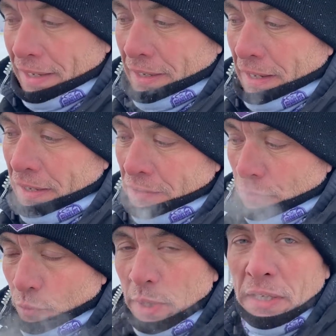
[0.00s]
It is
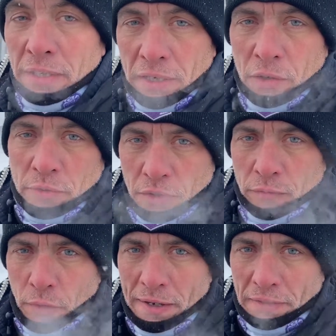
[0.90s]
really user
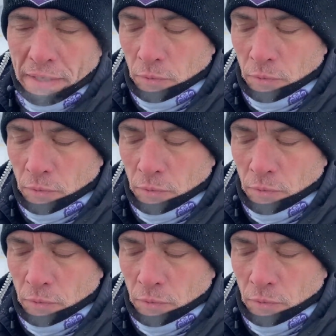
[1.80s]
friendly.